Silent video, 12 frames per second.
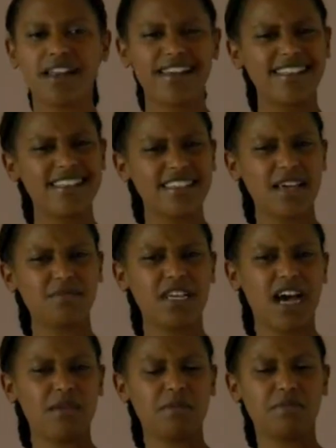but at the same
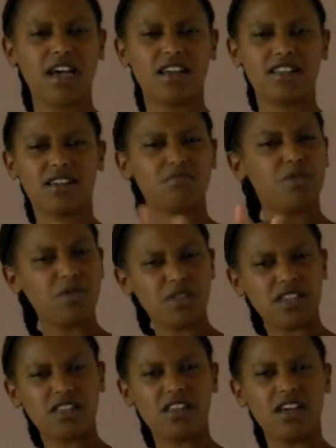time, I'm kind of like,
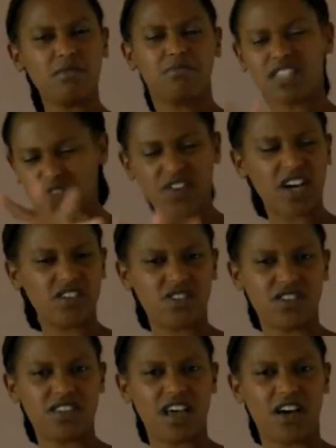Bolin, please find
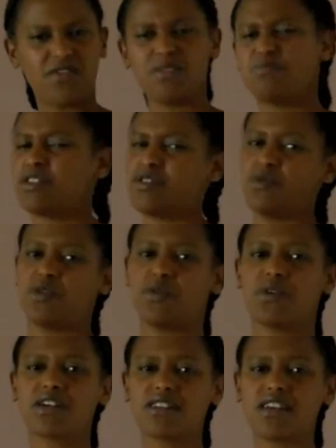yourself and please do it
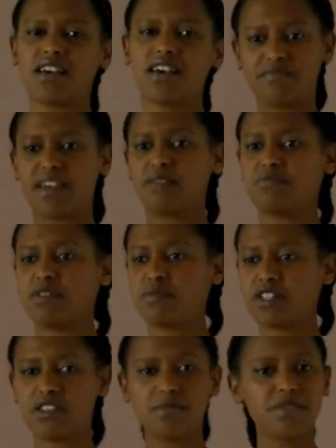quickly. That pretty
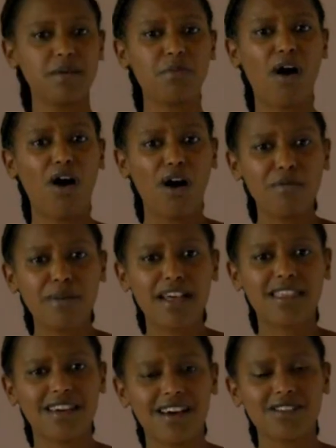much sums up all my
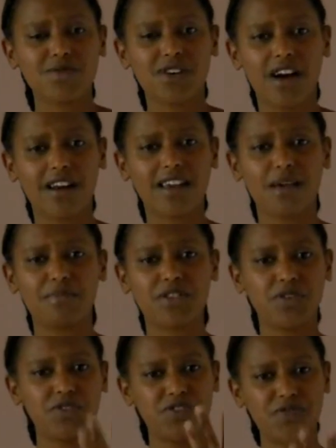thoughts regarding
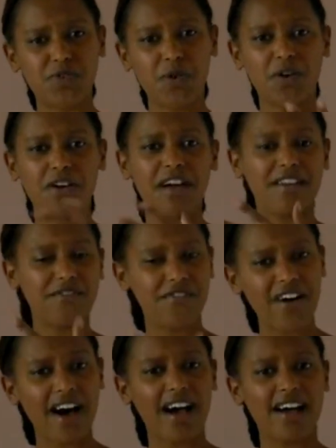episodes four and
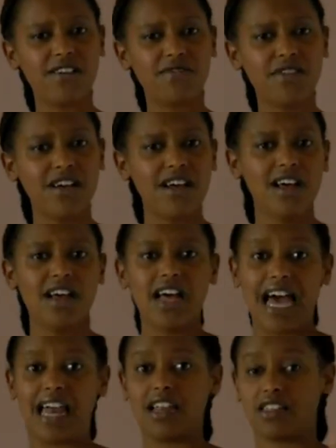five.
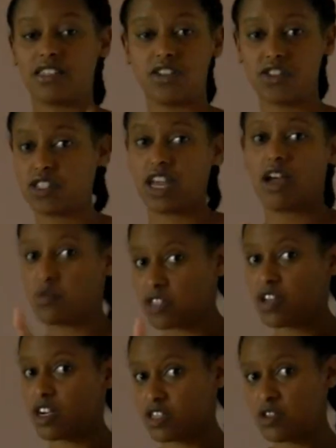Uh, seriously, I will
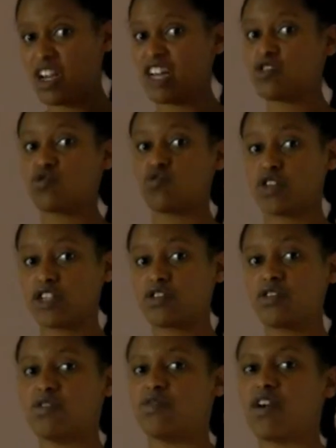talk to you guys real
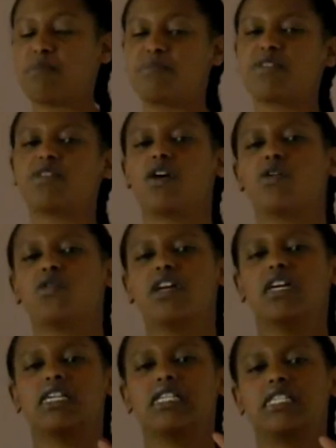soon for episode
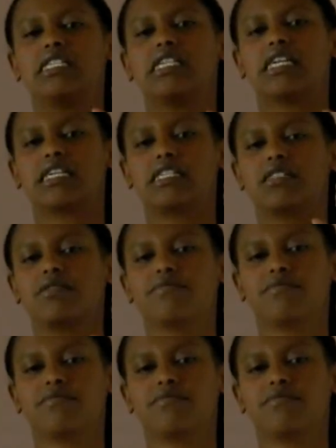six.